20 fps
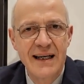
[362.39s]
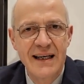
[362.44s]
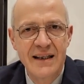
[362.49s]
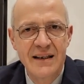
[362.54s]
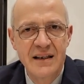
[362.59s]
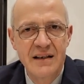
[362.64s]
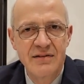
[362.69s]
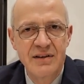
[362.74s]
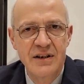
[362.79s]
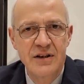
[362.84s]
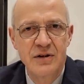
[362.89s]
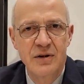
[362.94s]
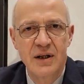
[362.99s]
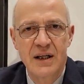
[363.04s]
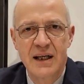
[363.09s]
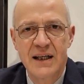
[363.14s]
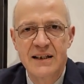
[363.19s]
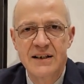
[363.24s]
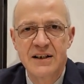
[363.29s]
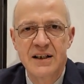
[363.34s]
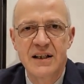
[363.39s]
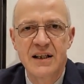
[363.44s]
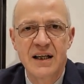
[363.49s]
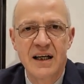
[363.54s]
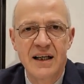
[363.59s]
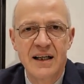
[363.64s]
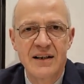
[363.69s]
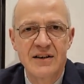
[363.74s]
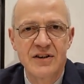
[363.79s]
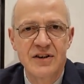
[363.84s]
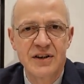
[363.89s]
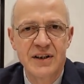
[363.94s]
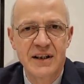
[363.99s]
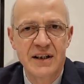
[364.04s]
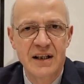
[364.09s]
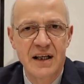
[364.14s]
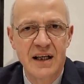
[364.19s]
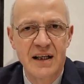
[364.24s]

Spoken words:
individualised dietary and